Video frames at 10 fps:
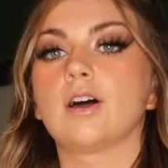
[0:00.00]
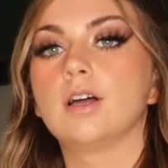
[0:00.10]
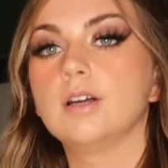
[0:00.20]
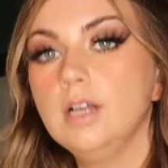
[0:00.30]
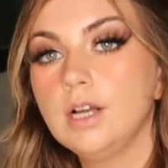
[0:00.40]

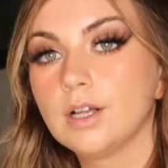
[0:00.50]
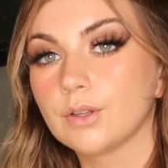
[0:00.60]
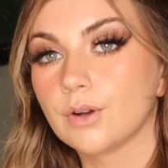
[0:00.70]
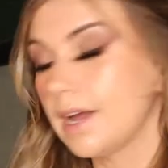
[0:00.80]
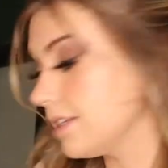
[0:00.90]
got a
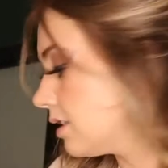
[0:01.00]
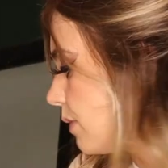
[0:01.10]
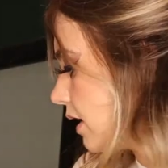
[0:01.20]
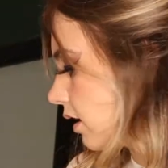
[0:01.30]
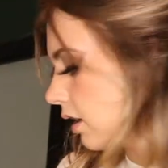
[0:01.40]
little ice
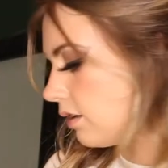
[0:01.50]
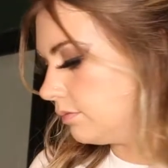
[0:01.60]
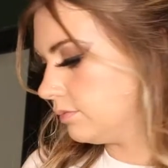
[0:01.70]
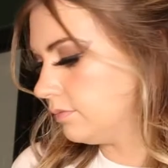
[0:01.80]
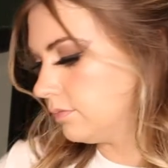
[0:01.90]
maker,
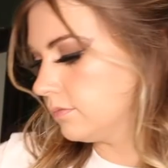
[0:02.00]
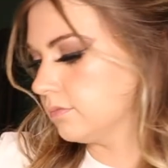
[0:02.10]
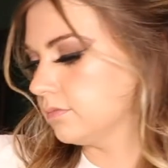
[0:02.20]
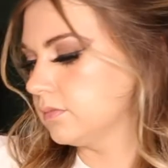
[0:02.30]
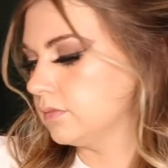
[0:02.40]

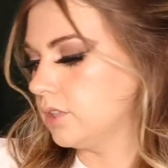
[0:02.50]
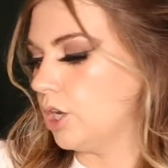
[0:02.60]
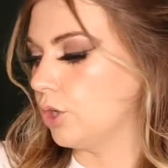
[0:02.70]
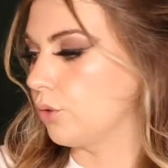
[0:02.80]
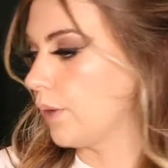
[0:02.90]

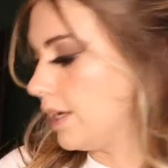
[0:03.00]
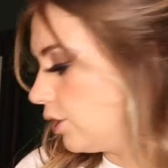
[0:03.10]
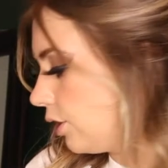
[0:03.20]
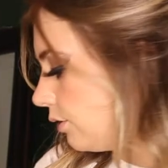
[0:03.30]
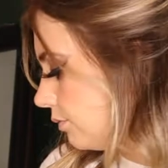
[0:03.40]
a
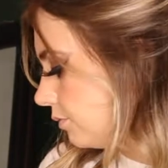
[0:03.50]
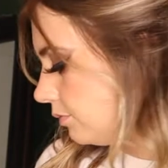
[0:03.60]
grater,